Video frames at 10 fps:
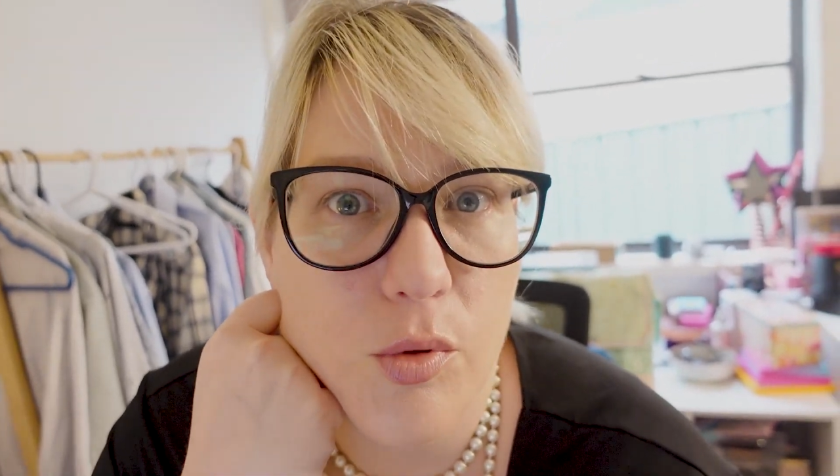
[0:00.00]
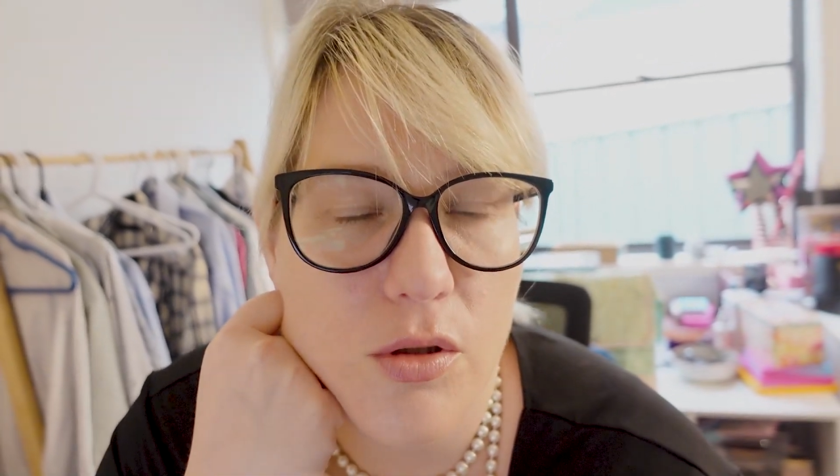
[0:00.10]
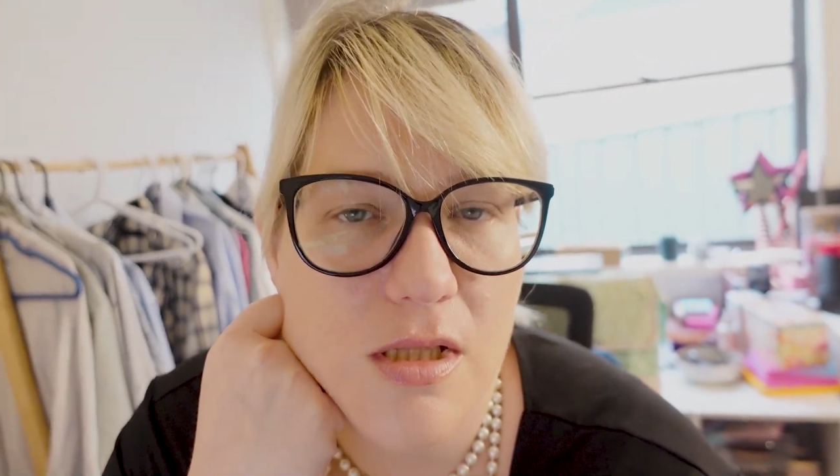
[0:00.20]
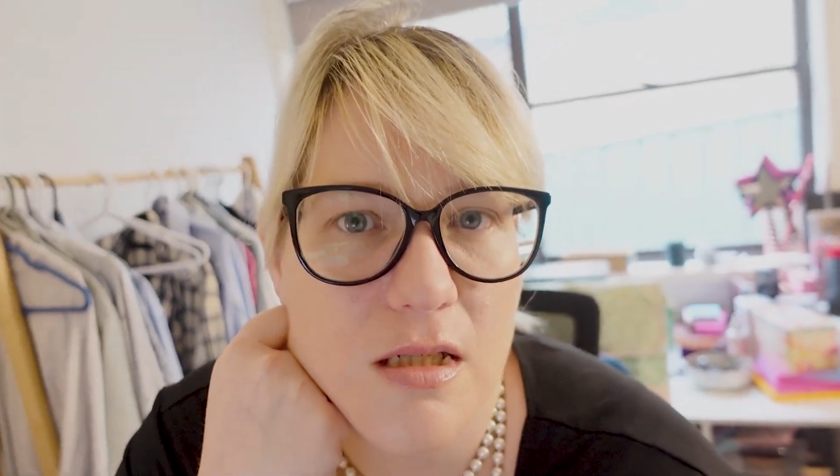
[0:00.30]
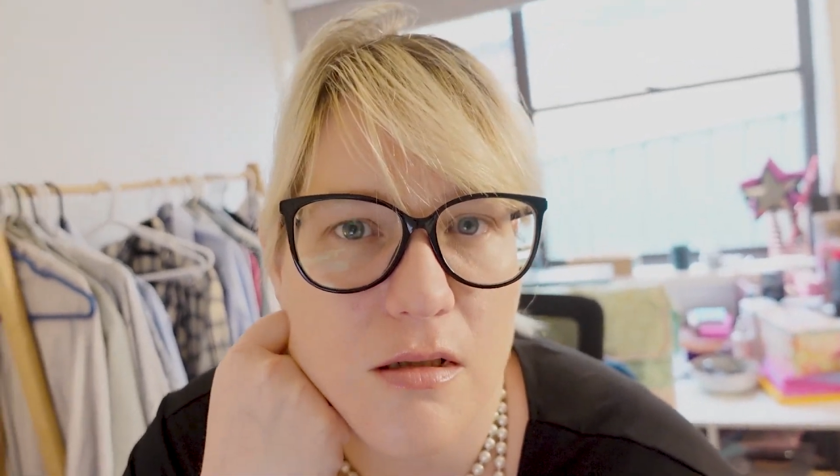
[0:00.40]

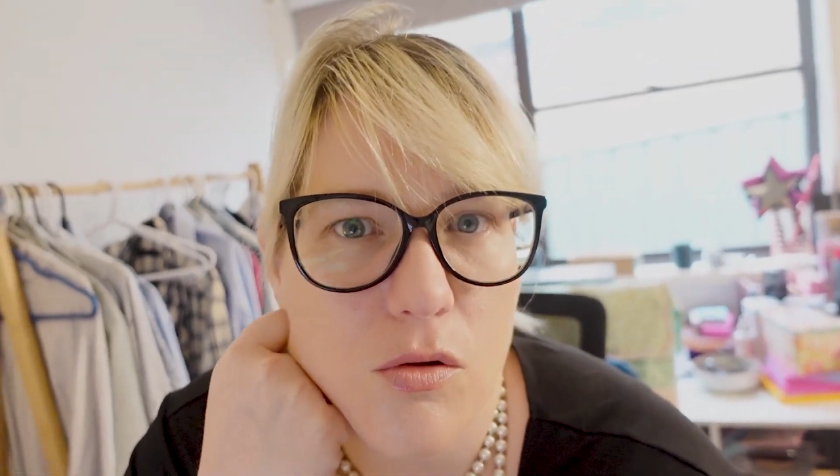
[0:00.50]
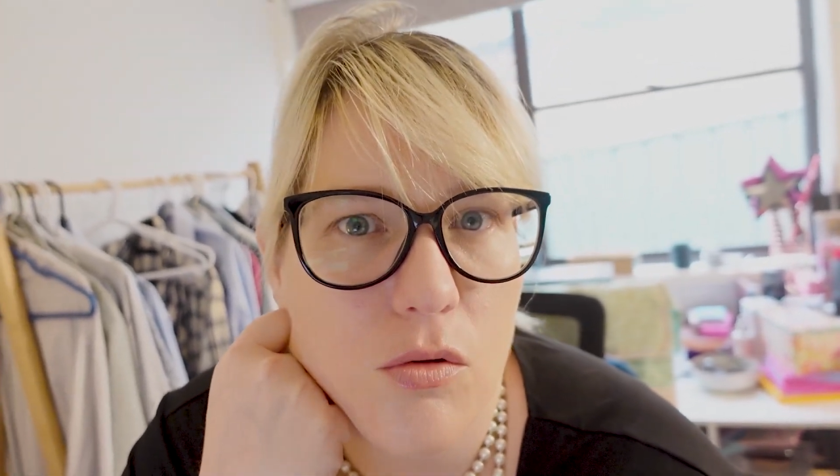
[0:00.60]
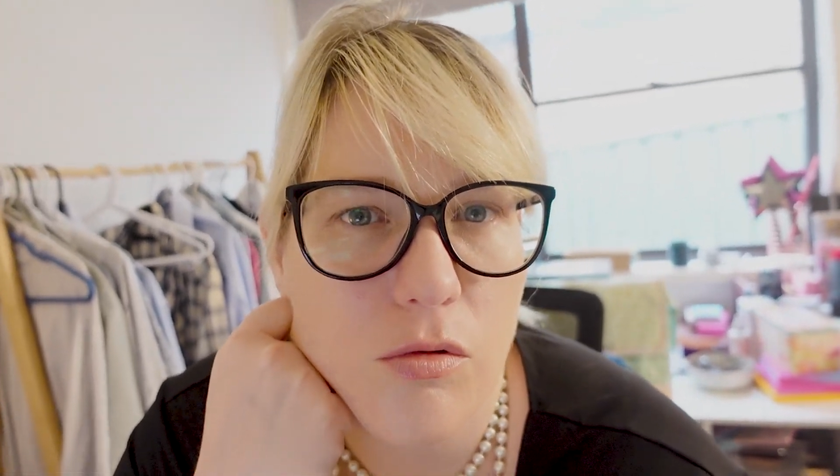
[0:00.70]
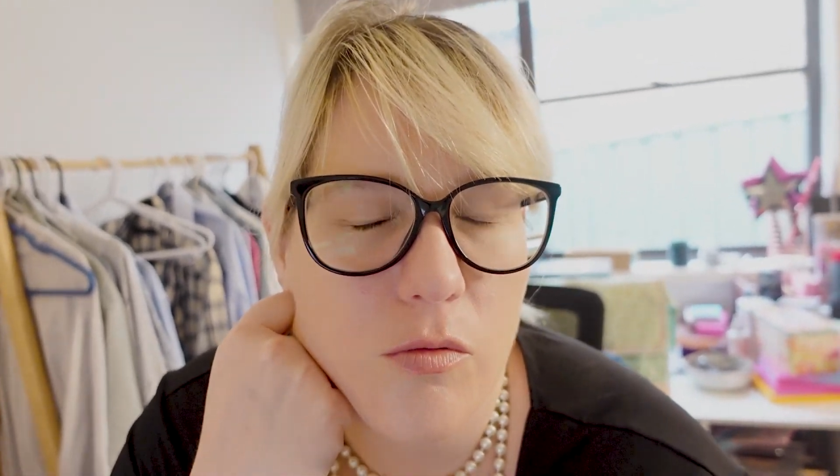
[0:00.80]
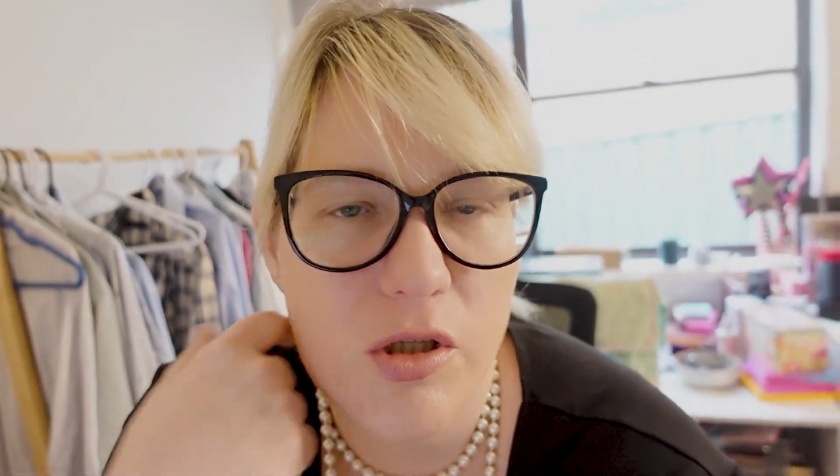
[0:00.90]
books in a
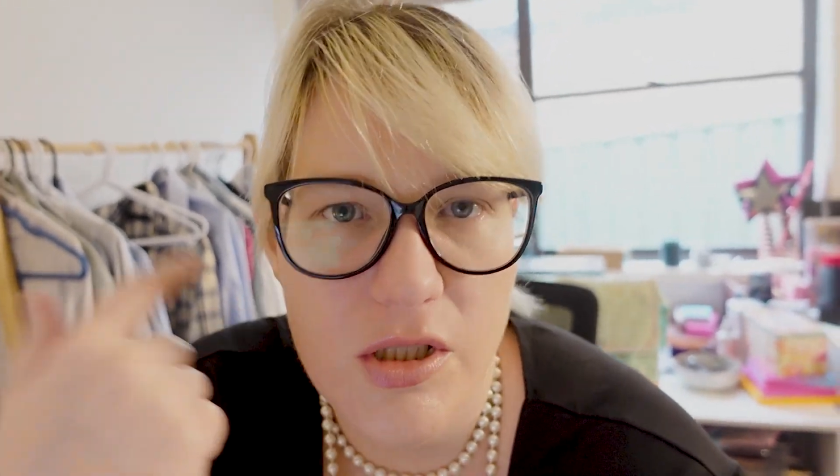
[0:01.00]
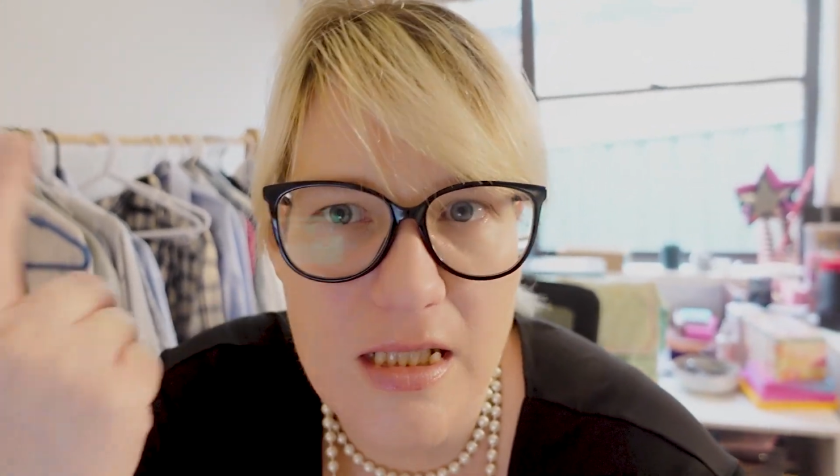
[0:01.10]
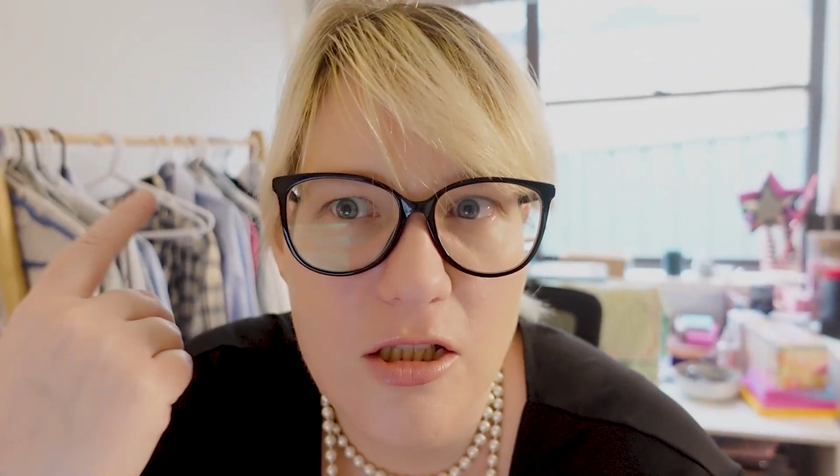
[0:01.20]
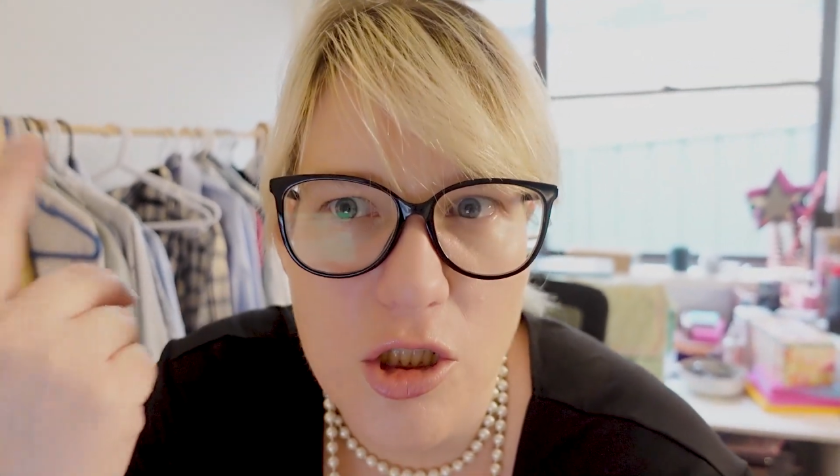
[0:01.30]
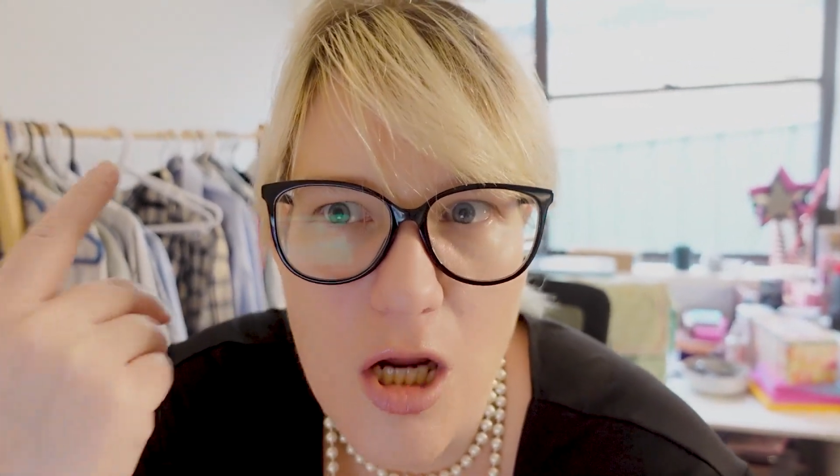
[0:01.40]
courtroom. You
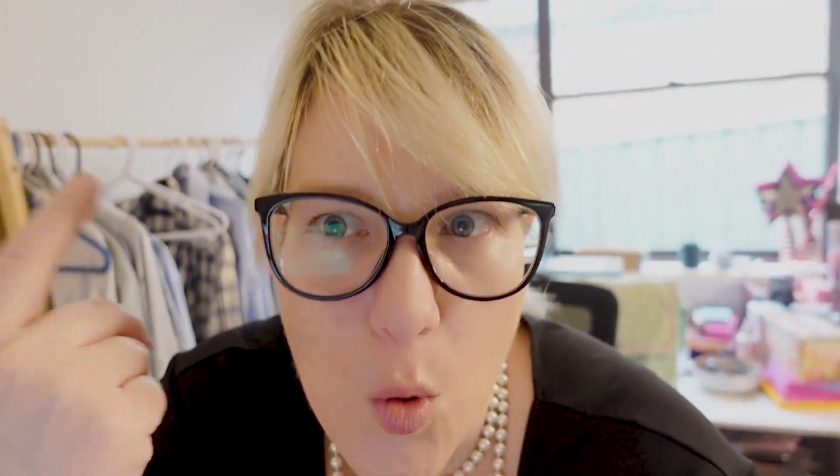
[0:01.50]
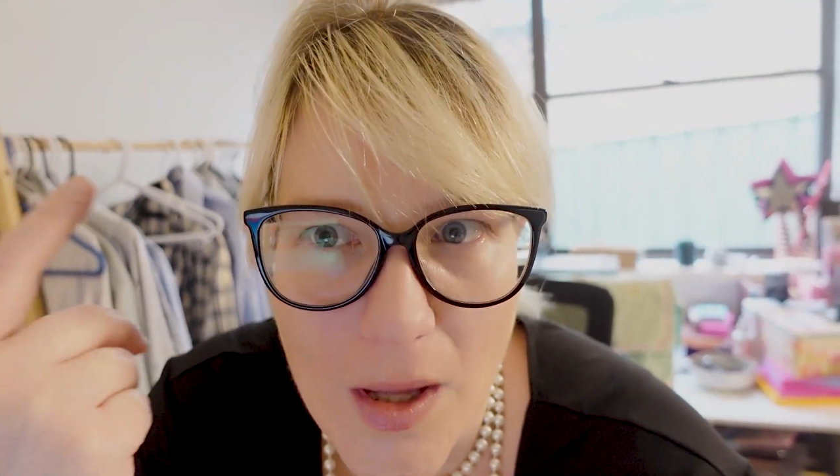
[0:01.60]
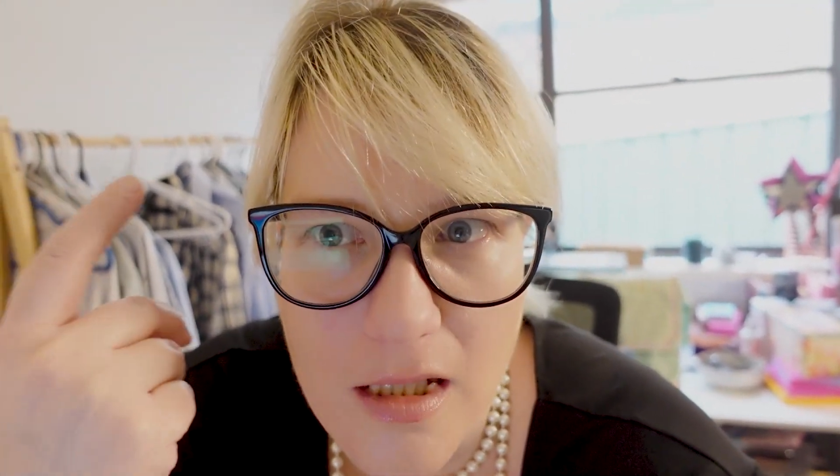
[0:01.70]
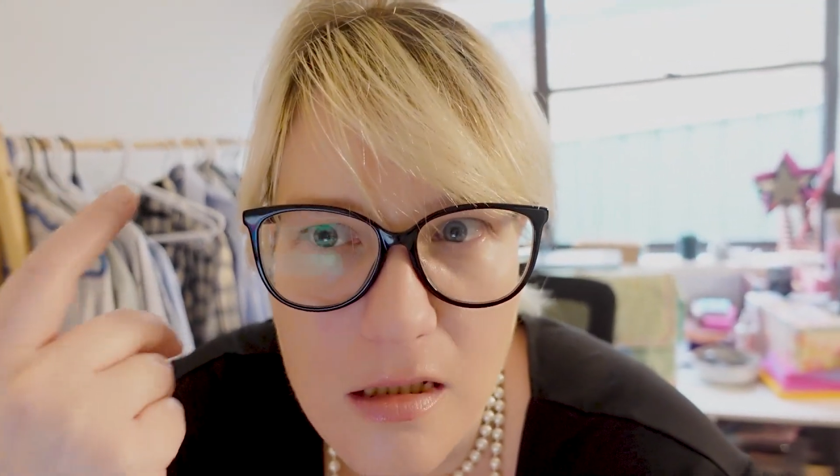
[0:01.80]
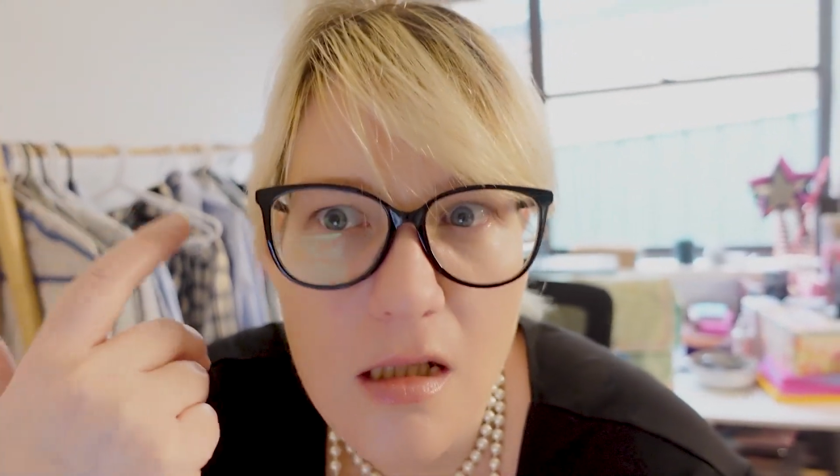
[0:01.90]
need to know
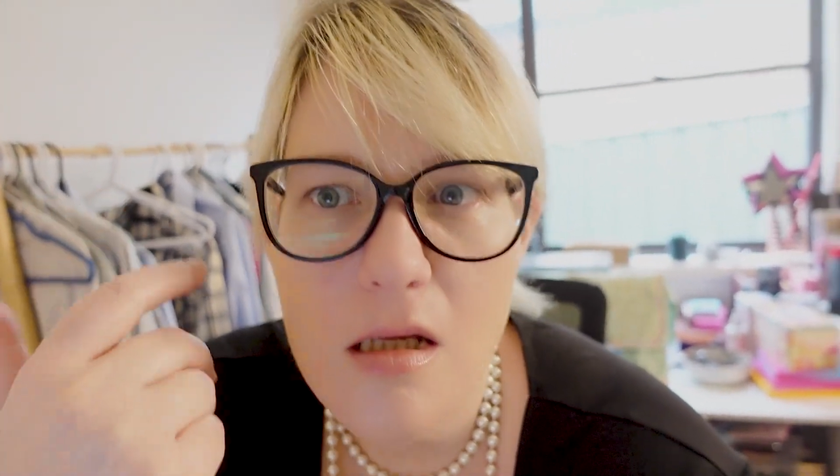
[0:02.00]
it.